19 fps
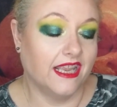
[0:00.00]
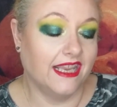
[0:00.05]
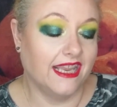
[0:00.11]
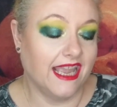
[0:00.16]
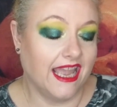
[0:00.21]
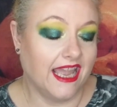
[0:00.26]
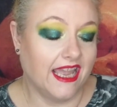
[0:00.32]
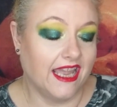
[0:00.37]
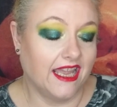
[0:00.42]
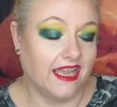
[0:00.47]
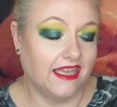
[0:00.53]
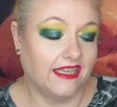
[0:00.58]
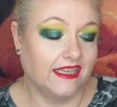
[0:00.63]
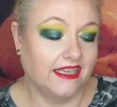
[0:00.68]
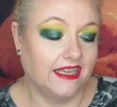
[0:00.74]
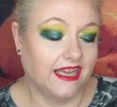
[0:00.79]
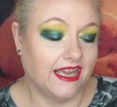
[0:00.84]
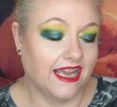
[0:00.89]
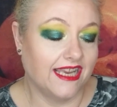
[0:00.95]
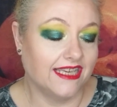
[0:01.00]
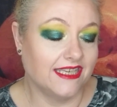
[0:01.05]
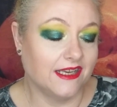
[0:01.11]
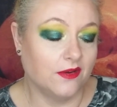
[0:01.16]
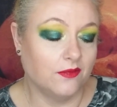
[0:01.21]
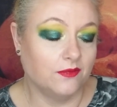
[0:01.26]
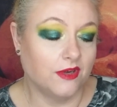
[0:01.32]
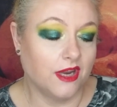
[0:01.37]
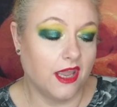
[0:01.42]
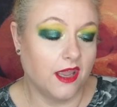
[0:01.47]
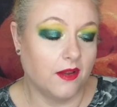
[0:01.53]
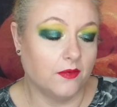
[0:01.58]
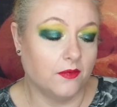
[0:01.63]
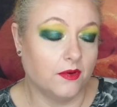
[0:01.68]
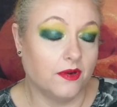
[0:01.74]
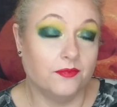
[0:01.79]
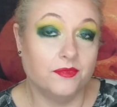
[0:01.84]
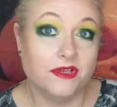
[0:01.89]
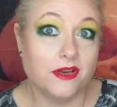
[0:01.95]
yeah, I don't
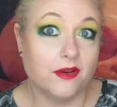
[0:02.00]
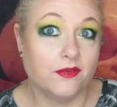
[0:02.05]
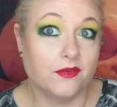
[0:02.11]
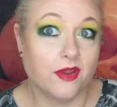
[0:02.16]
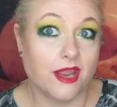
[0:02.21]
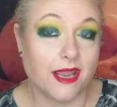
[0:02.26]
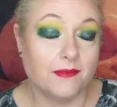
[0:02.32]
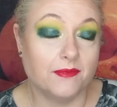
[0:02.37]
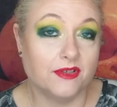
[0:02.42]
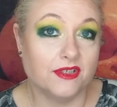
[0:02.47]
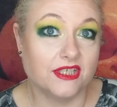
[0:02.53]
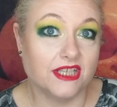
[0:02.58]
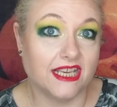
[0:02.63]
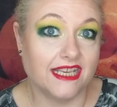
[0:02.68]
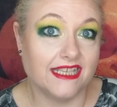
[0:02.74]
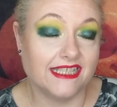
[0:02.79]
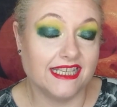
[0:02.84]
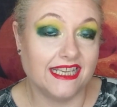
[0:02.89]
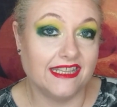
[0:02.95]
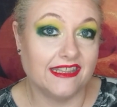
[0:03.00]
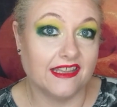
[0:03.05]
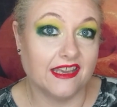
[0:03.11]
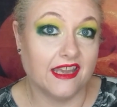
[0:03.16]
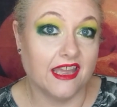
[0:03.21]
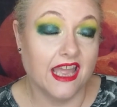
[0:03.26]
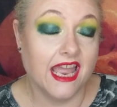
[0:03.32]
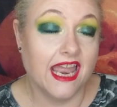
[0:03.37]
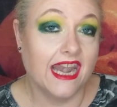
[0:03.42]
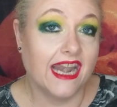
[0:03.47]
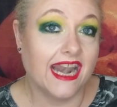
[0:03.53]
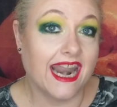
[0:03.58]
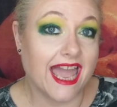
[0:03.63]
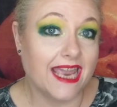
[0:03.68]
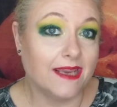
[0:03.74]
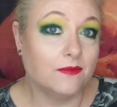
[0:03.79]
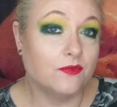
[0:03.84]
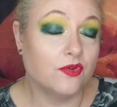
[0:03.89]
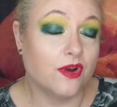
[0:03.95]
know. We don't know how much it is either.
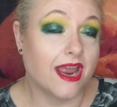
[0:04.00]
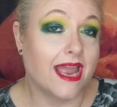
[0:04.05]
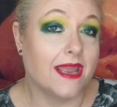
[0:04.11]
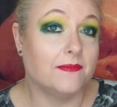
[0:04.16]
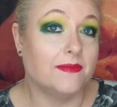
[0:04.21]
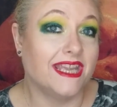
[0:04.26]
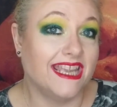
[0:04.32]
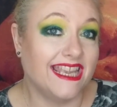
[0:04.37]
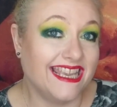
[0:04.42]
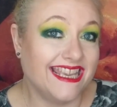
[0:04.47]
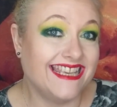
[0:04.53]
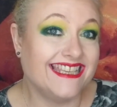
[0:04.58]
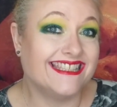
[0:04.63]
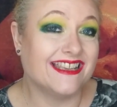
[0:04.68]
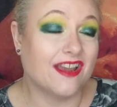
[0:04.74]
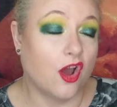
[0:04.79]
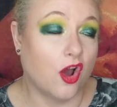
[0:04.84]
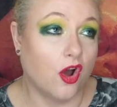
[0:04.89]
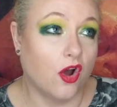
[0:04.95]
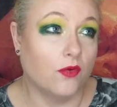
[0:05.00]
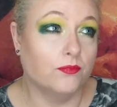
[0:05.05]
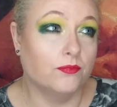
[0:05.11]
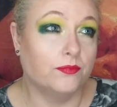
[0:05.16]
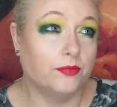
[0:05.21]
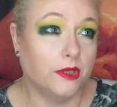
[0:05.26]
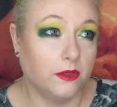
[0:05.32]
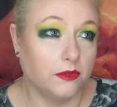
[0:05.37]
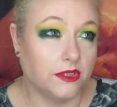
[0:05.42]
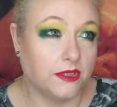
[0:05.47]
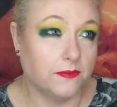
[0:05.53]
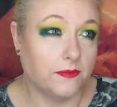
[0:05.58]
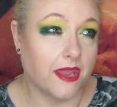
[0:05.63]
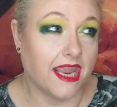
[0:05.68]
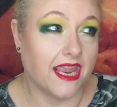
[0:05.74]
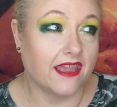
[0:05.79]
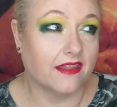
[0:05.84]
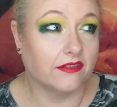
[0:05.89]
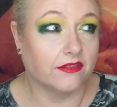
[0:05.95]
Lime Crime is on Beauty
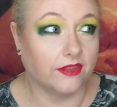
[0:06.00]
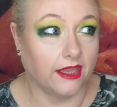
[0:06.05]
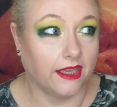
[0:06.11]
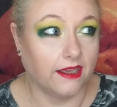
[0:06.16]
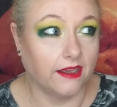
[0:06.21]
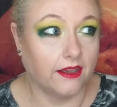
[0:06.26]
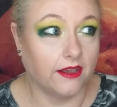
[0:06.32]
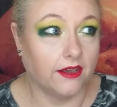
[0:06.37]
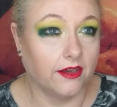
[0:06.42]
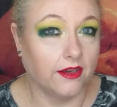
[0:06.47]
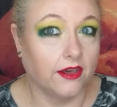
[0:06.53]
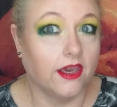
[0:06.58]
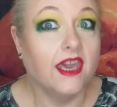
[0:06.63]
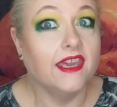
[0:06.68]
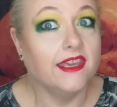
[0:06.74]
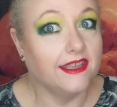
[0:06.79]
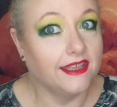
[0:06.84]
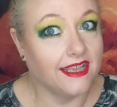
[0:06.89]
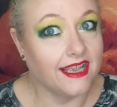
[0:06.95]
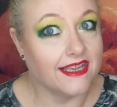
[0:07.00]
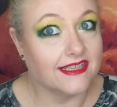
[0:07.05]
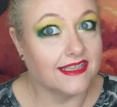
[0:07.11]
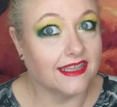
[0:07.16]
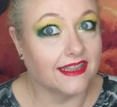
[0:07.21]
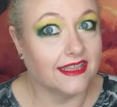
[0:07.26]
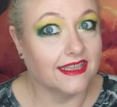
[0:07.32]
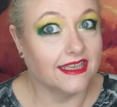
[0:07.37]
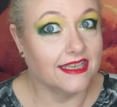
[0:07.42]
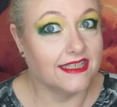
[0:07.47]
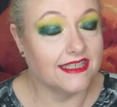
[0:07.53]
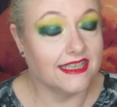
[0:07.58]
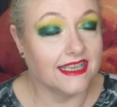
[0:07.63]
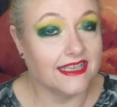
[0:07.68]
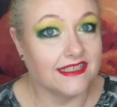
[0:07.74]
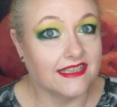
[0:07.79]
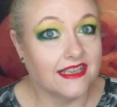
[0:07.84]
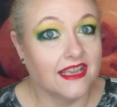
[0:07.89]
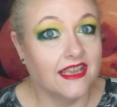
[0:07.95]
Bay, I think. Yes, I think it
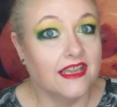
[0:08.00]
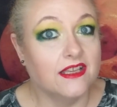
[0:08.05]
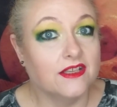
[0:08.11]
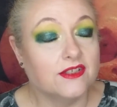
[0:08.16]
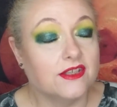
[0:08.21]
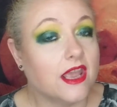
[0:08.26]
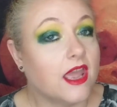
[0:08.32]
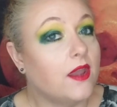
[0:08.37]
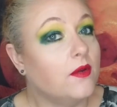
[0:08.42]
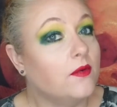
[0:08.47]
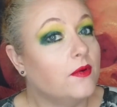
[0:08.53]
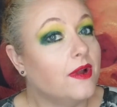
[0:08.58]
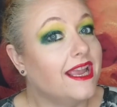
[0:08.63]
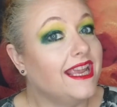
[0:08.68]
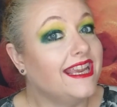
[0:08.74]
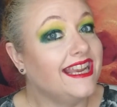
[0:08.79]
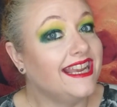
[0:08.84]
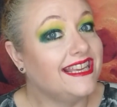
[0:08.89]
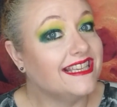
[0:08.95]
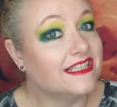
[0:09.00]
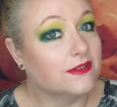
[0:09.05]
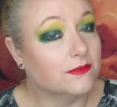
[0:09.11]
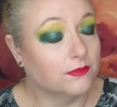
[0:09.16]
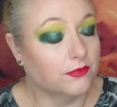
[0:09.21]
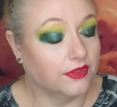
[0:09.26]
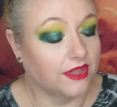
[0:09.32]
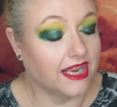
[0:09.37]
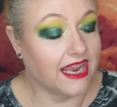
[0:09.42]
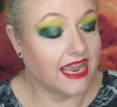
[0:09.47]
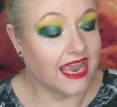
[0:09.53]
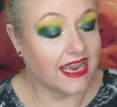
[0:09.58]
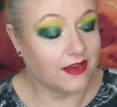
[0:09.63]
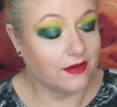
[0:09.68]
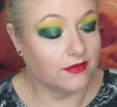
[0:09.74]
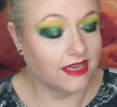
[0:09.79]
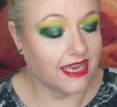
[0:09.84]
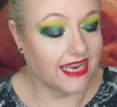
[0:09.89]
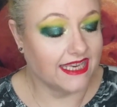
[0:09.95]
is. So it is something I
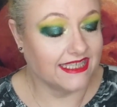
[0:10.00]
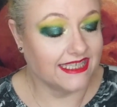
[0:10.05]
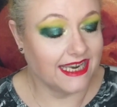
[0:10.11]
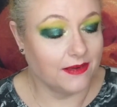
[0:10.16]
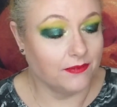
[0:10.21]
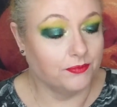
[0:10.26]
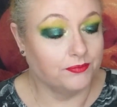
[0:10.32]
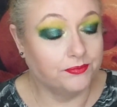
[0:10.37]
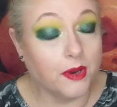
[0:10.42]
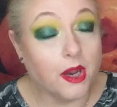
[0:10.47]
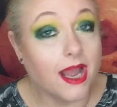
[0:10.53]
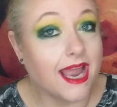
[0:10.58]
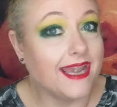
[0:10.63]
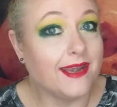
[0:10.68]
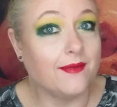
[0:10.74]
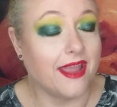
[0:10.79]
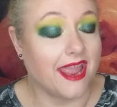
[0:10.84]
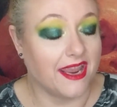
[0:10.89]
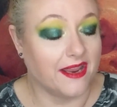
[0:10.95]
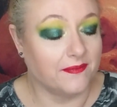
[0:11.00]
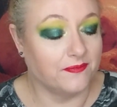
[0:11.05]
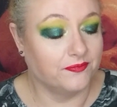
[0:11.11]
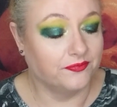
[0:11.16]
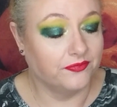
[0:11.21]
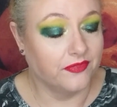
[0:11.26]
could get in. But anyway,